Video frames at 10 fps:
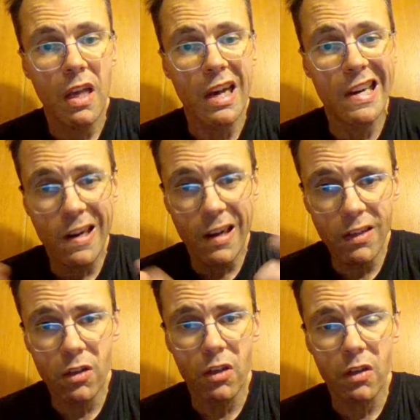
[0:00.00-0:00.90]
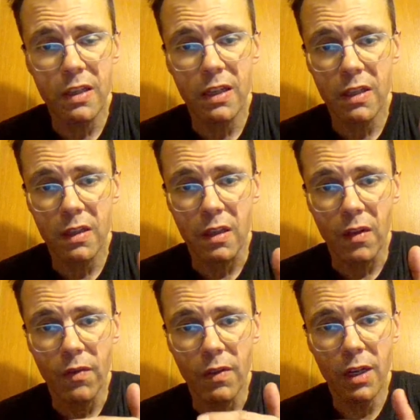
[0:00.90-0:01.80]
Rather than
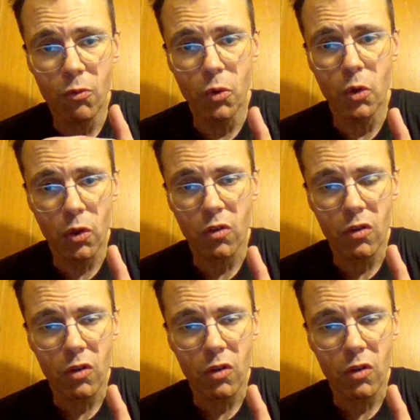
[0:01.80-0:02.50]
they would